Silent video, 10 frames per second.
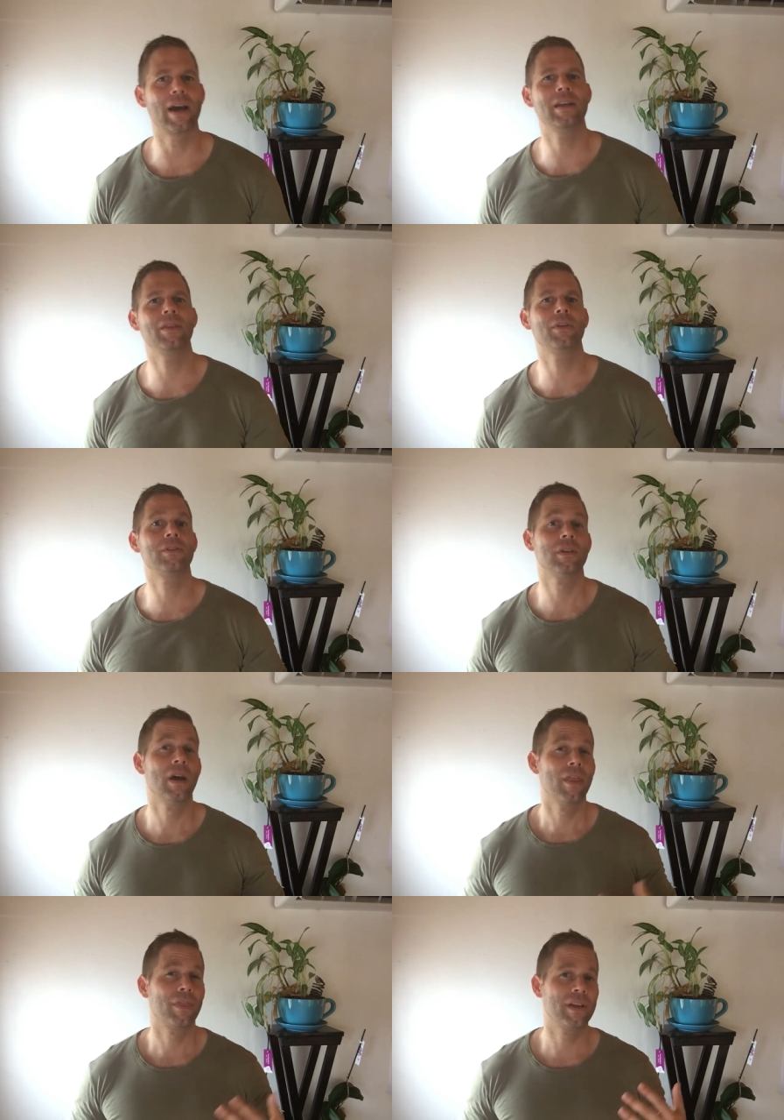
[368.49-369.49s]
I need this
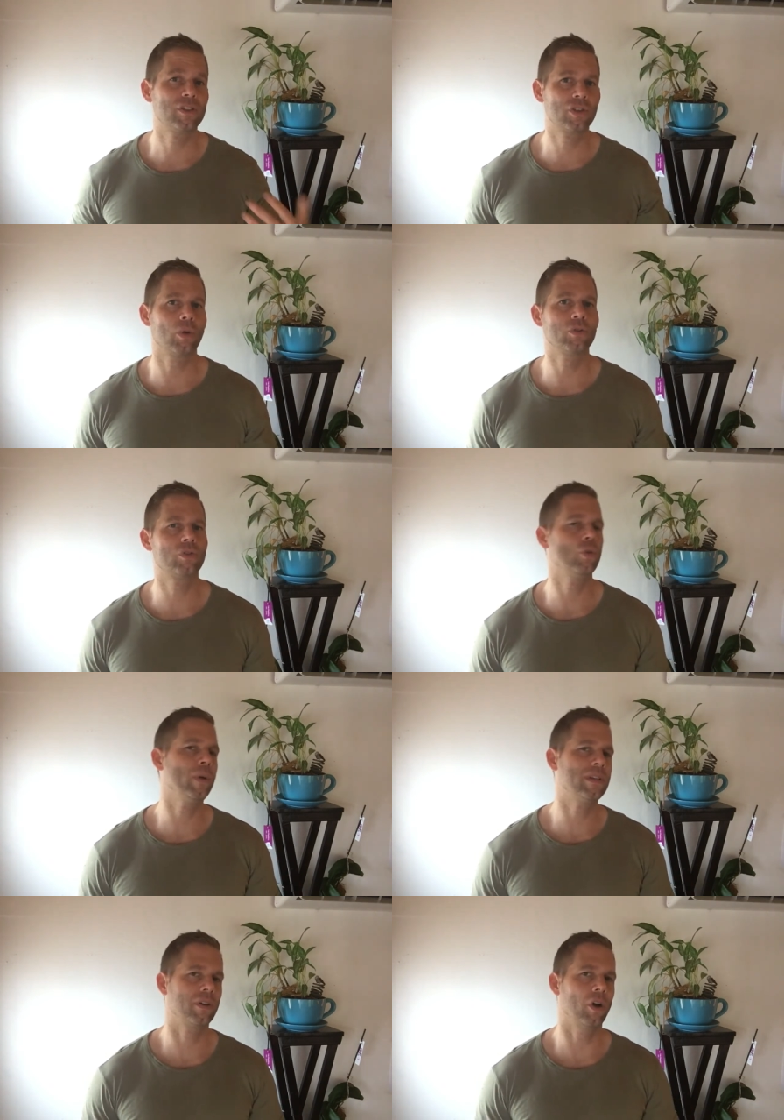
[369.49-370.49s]
thing sold two
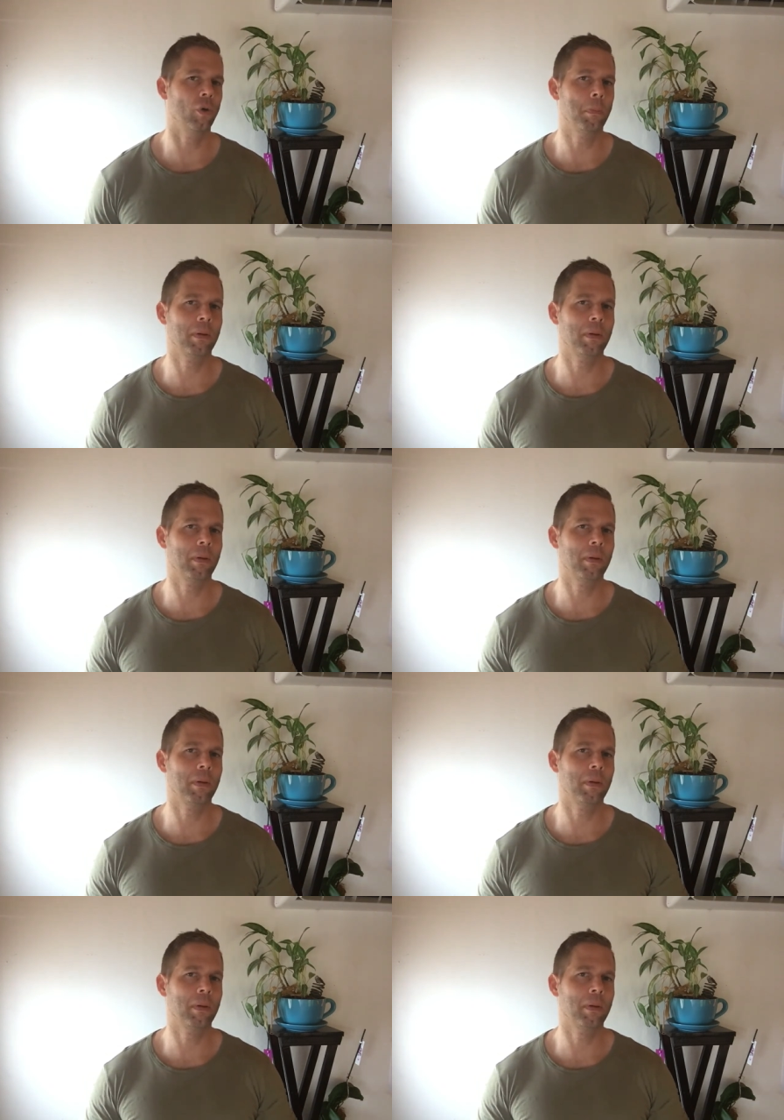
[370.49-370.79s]
weeks ago.